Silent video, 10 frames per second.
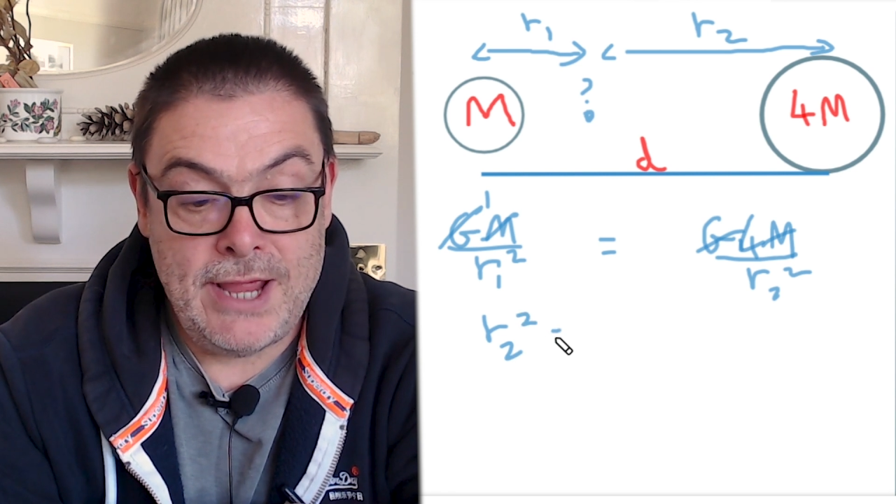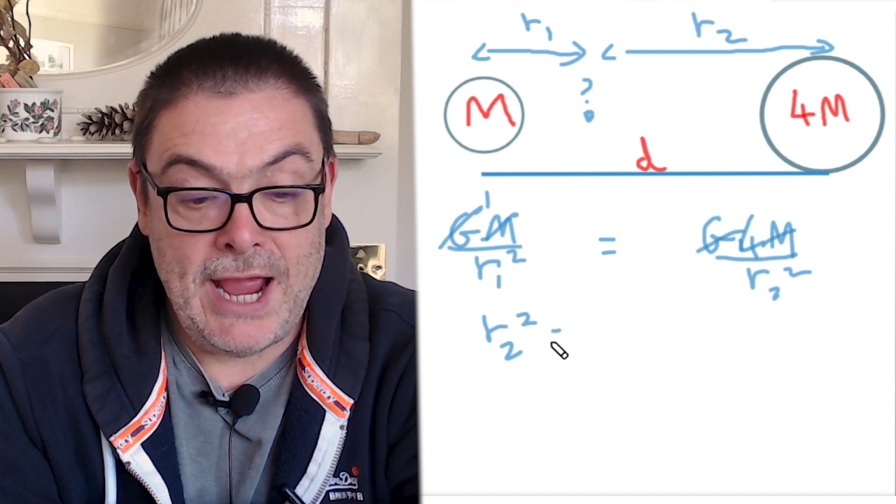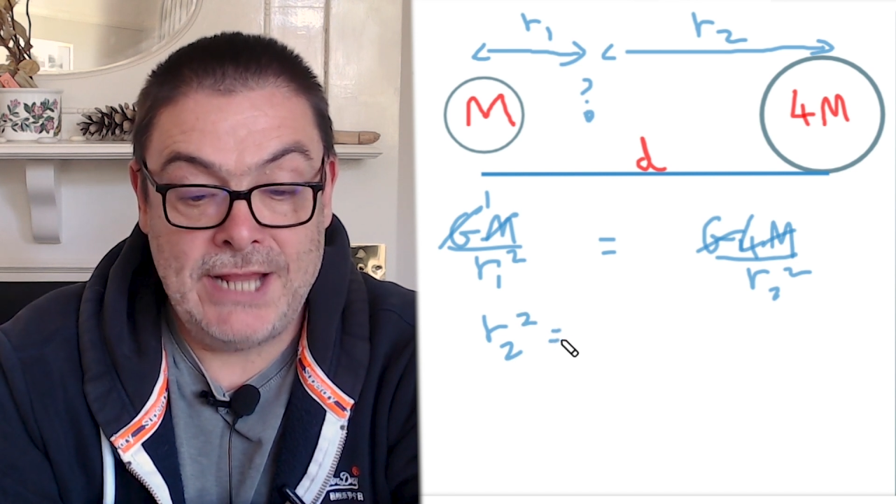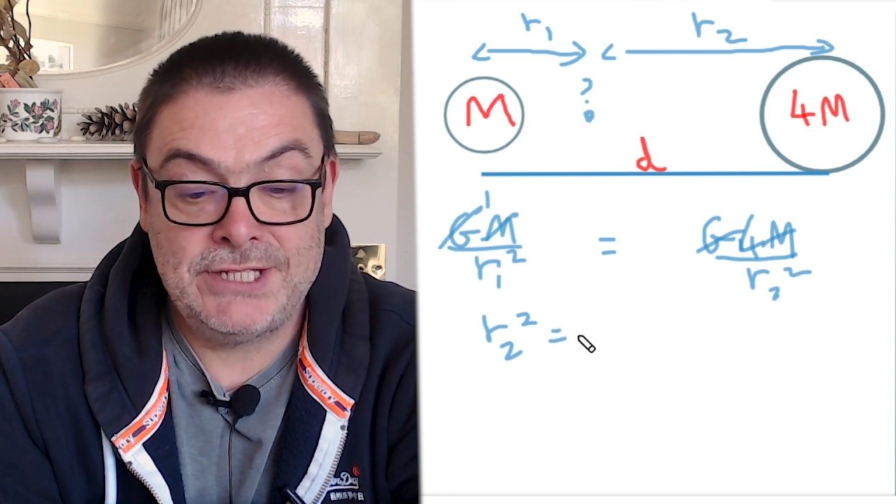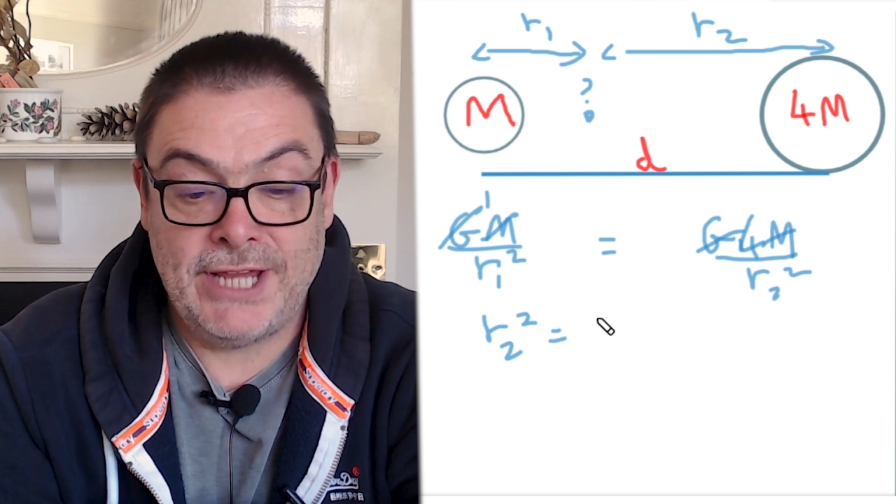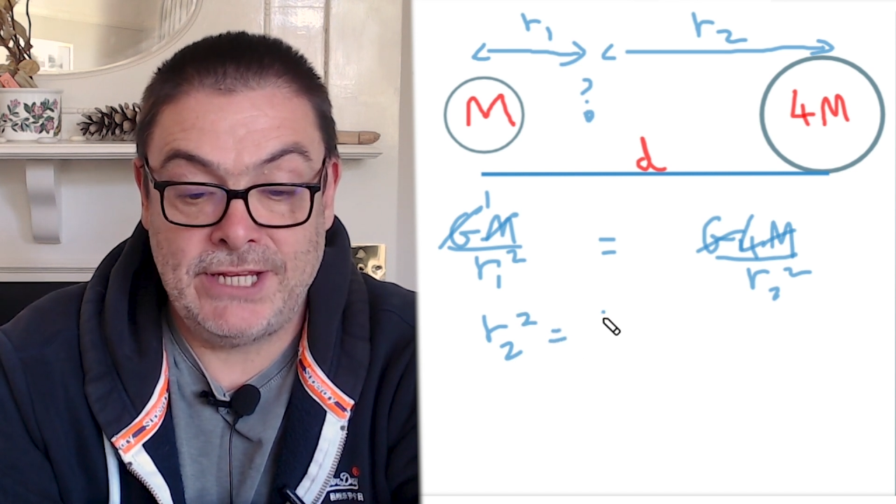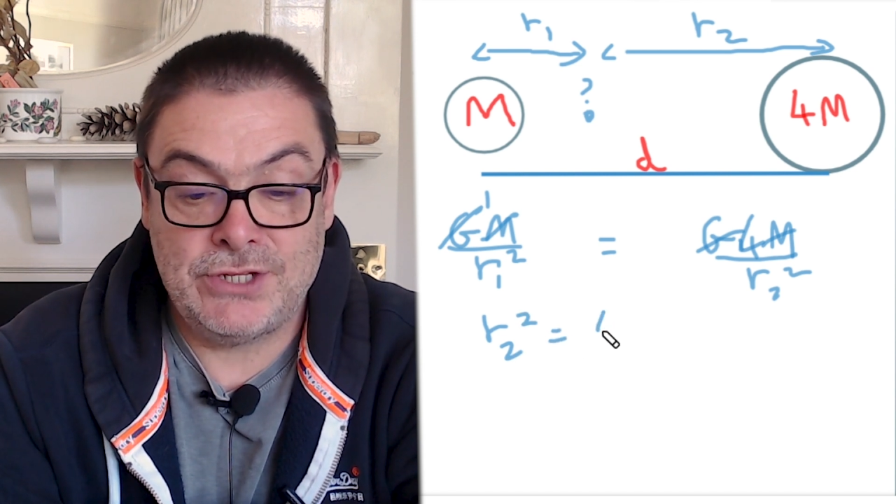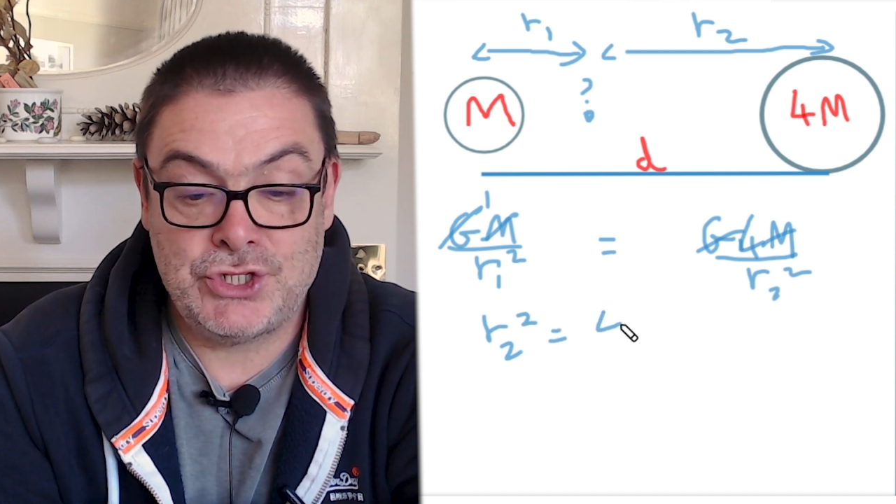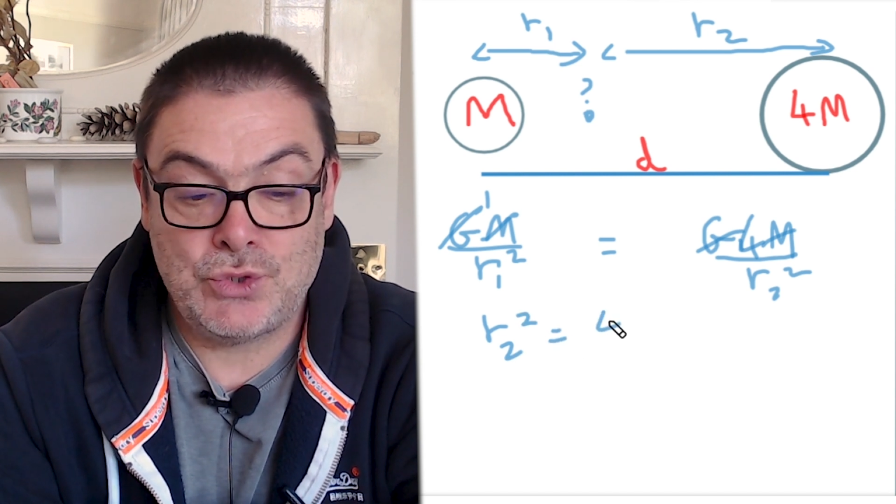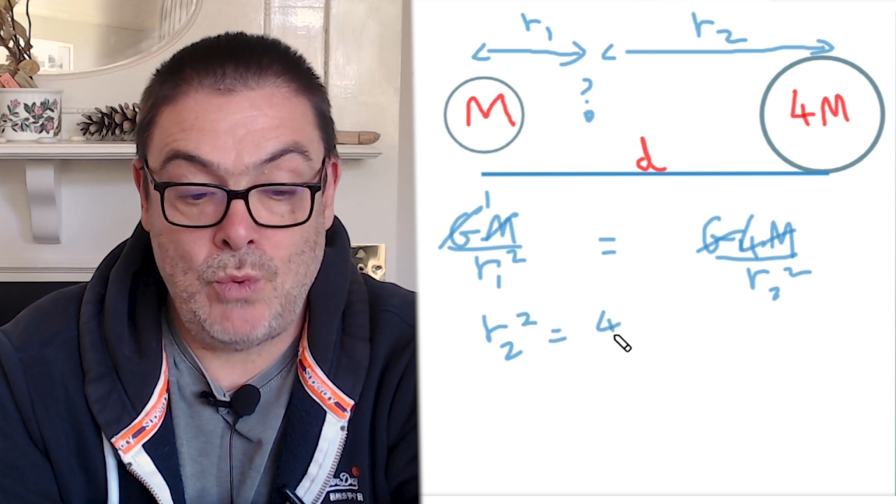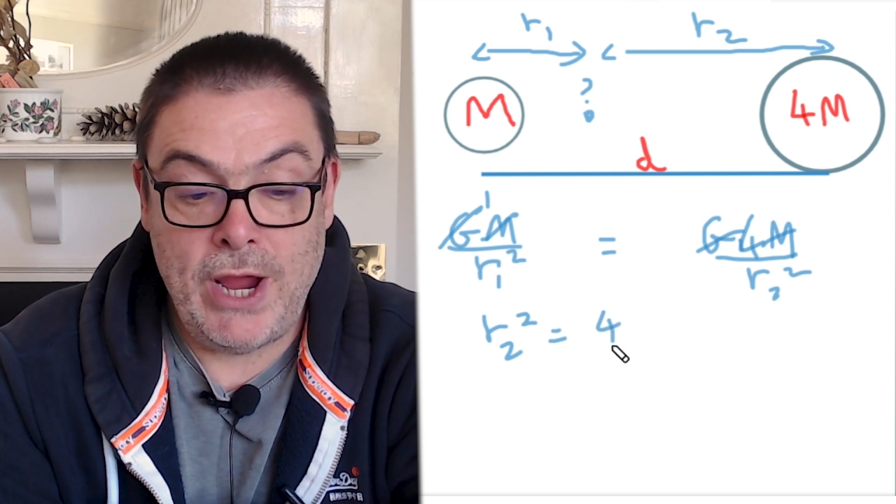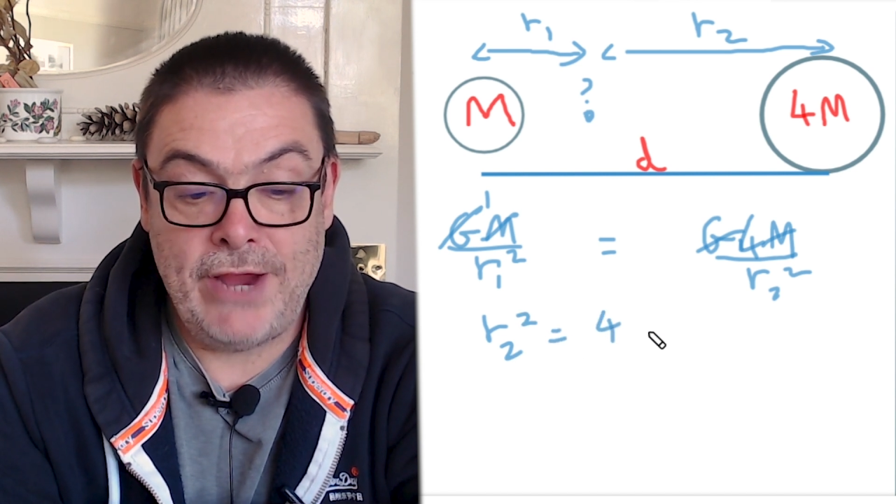and take the square